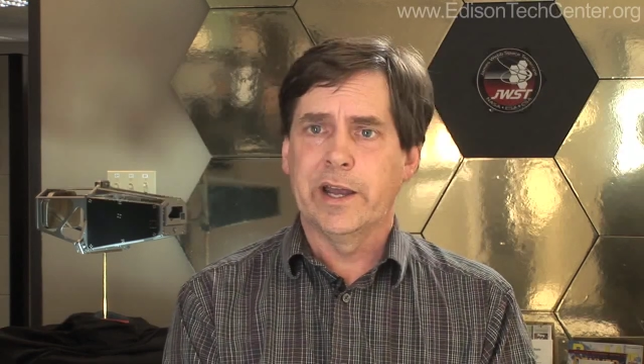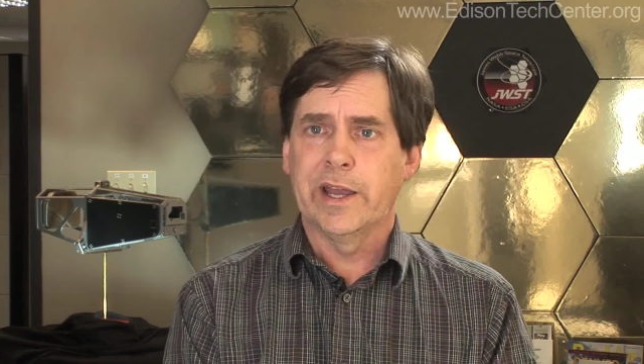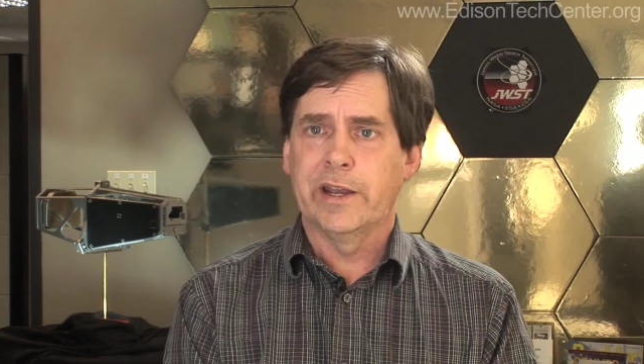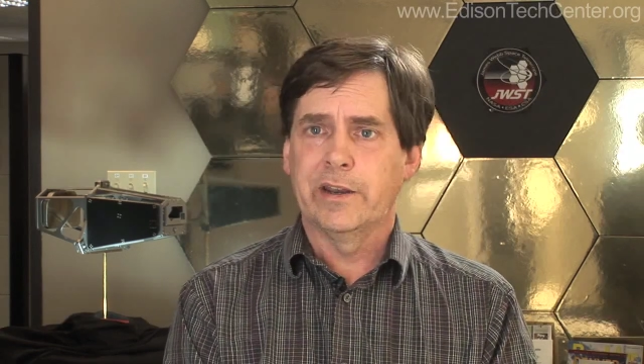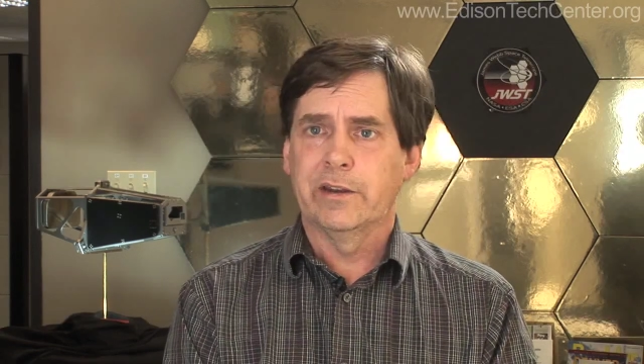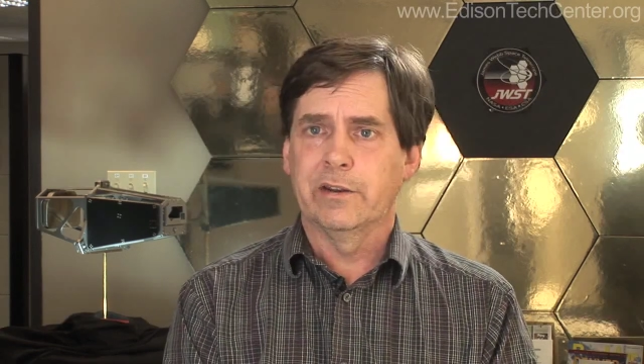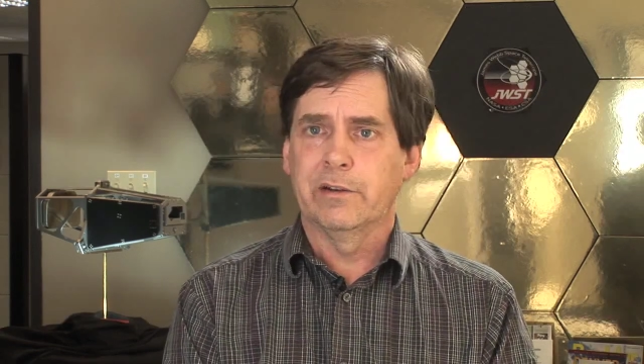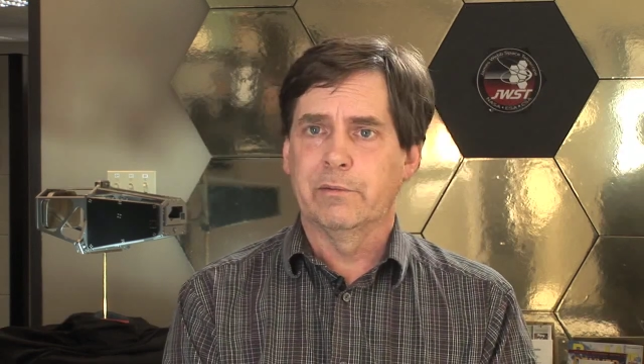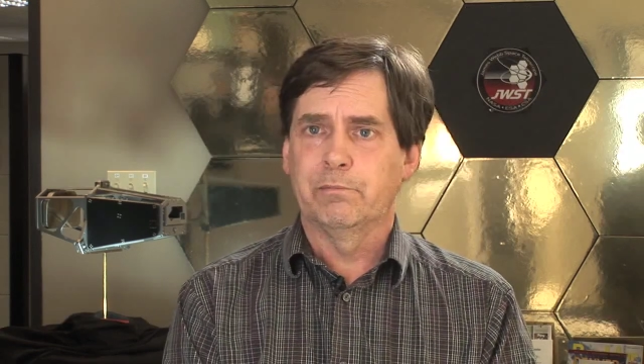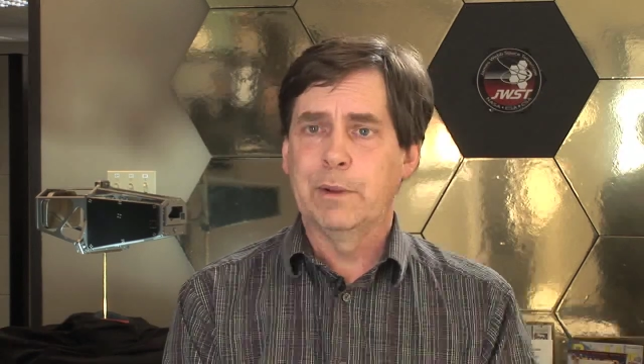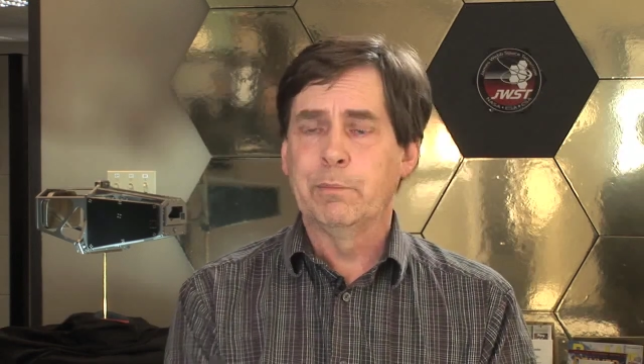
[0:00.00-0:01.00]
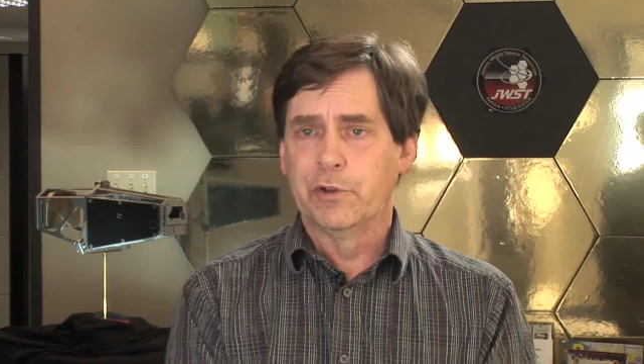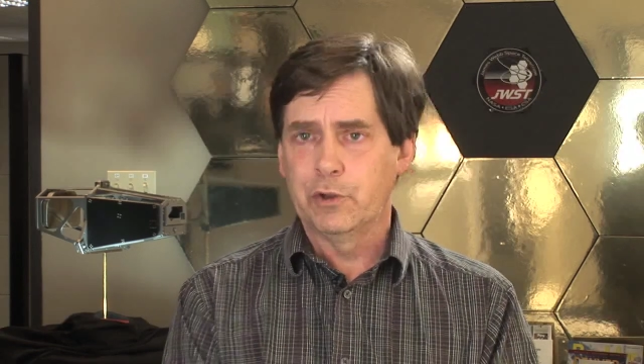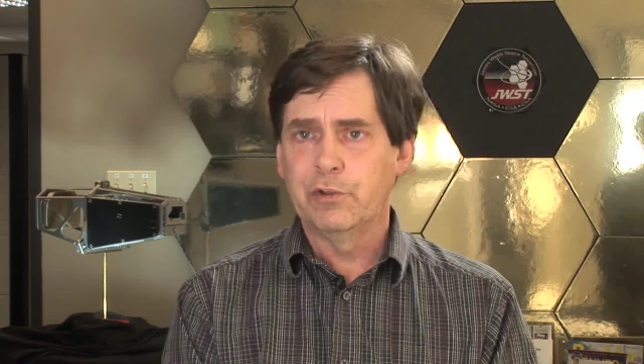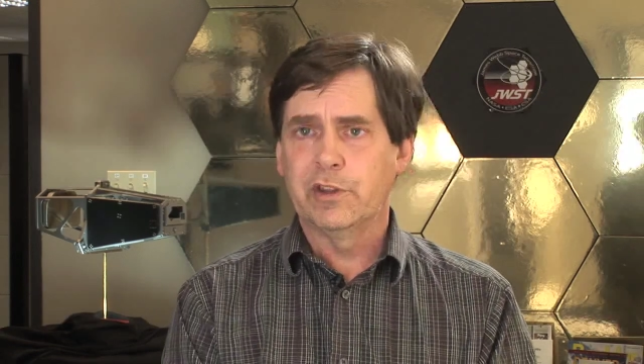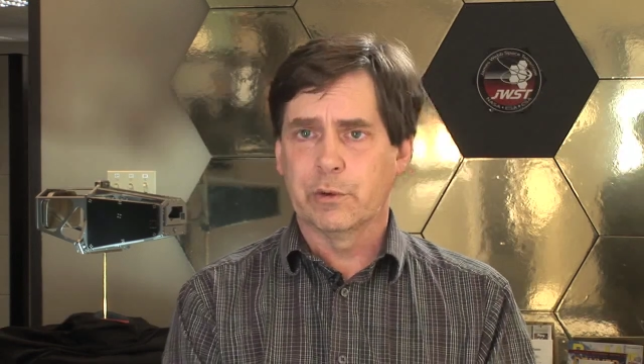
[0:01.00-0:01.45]
and people
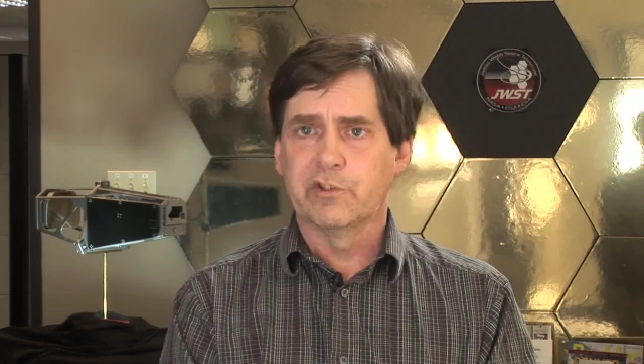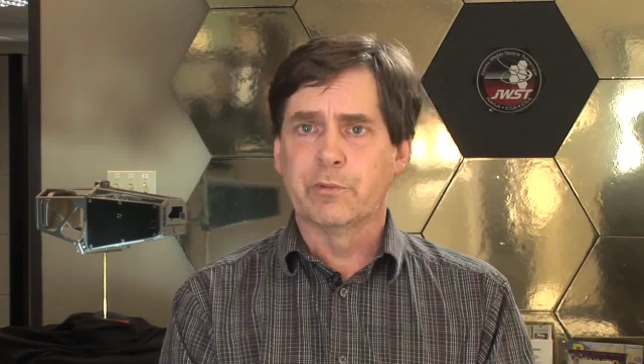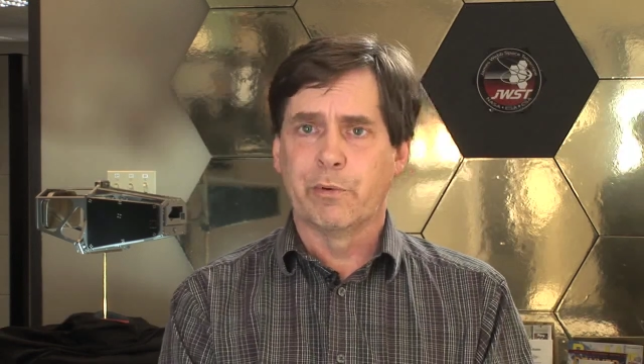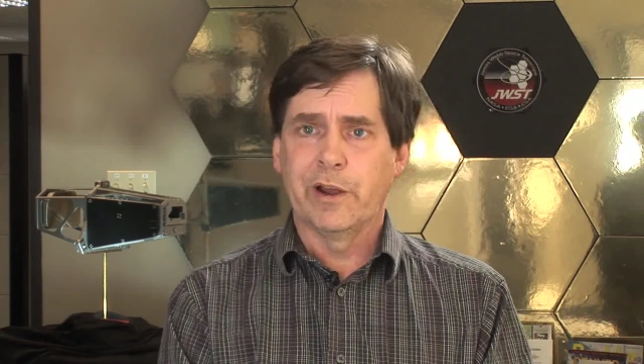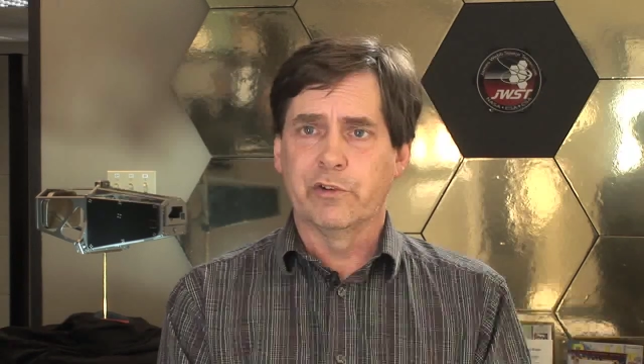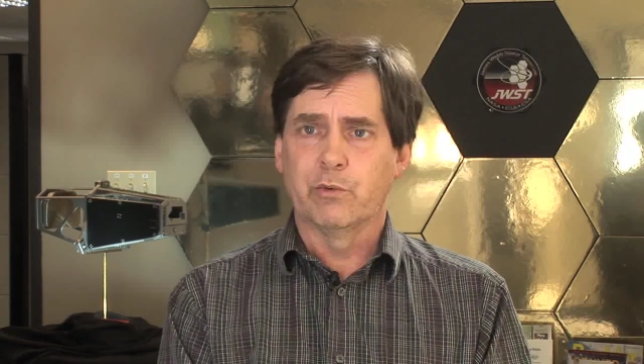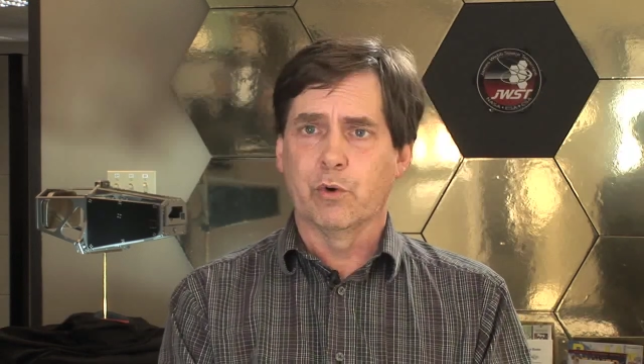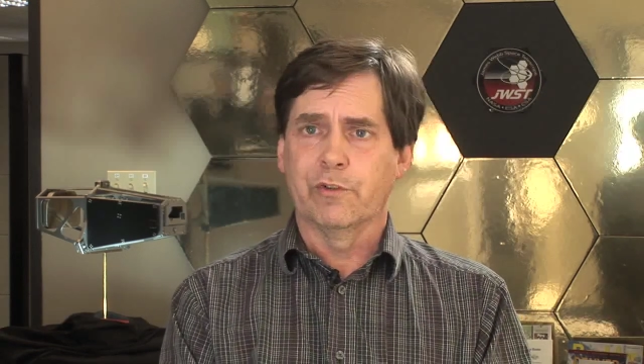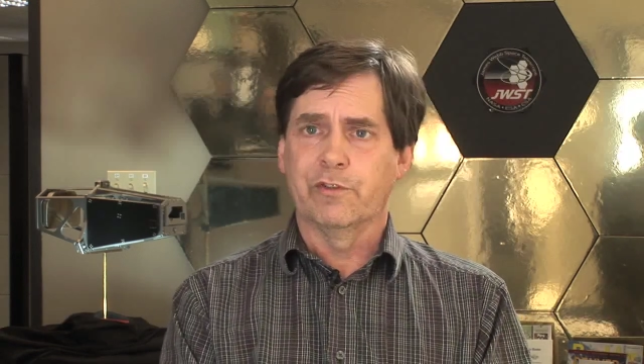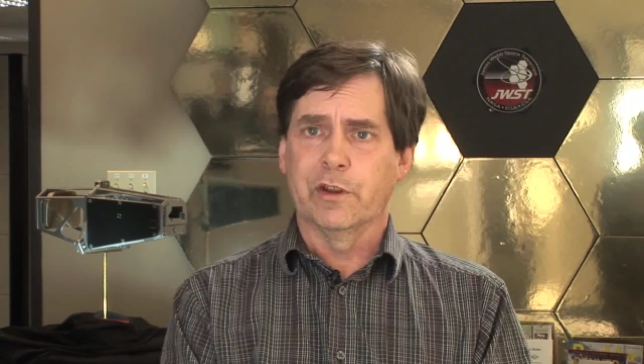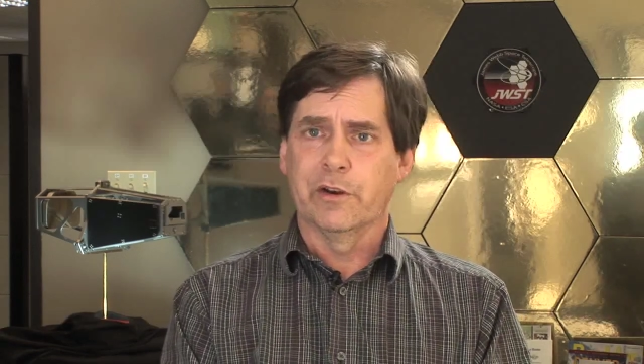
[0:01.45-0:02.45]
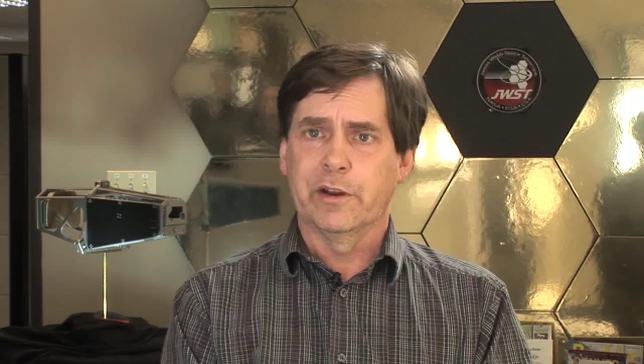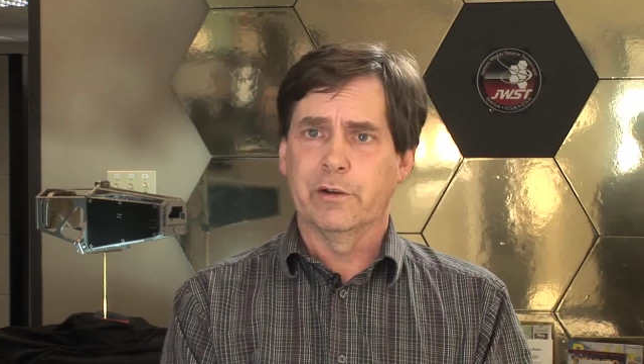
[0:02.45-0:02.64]
knew there was a brown dwarf there.